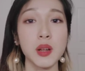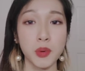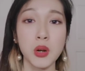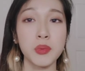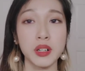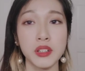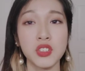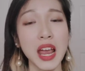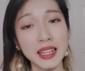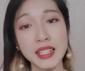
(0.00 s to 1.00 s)
appropriative
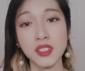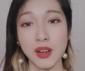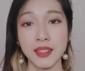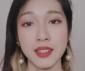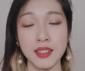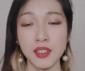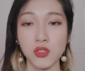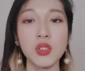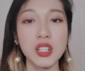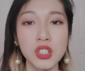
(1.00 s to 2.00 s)
Chinese dresses
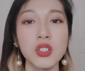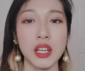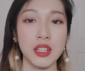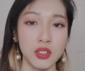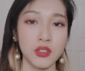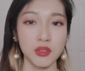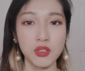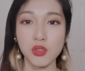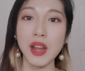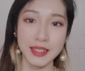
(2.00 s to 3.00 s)
and traditional Asian
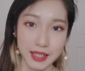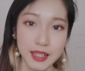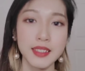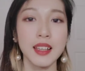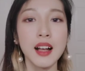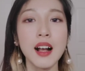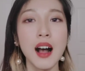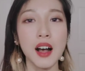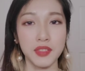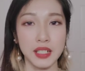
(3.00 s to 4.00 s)
dresses
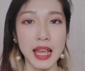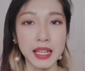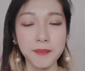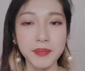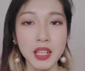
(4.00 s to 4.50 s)
of the like,